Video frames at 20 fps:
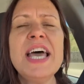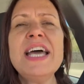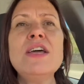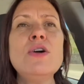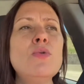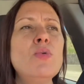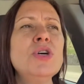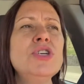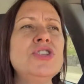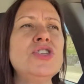
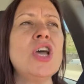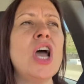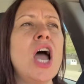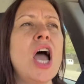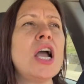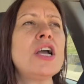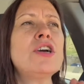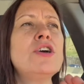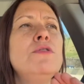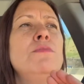That it was
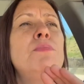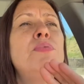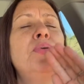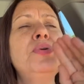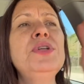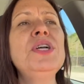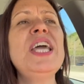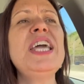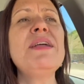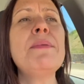a
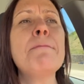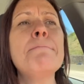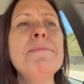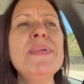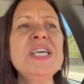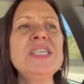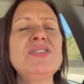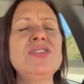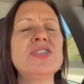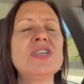complete
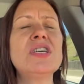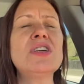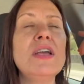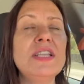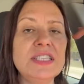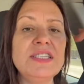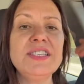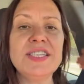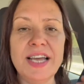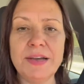
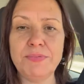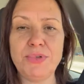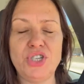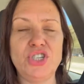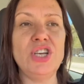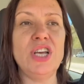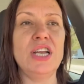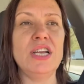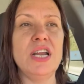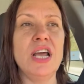
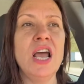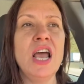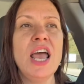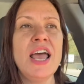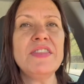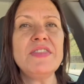misconception